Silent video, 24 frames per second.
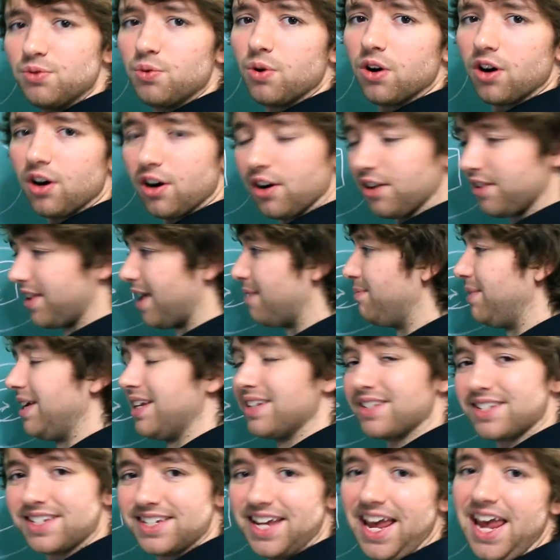word that
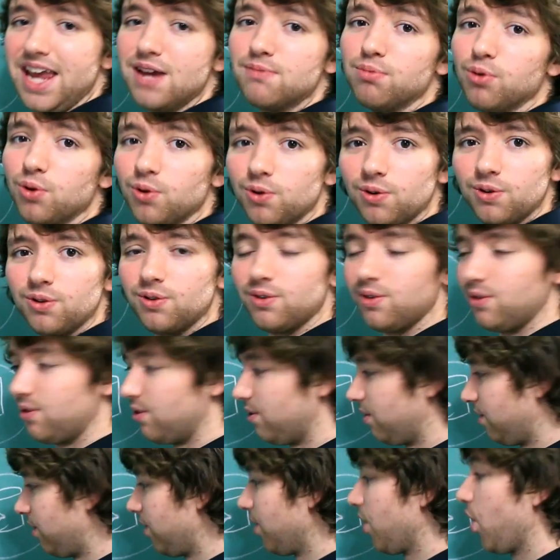means table.
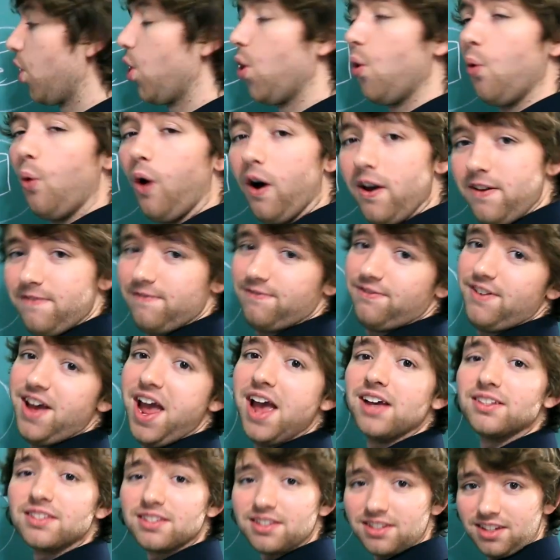Quite
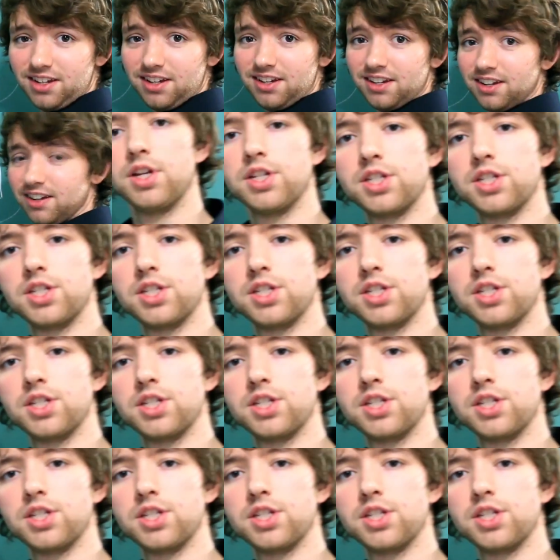fancy.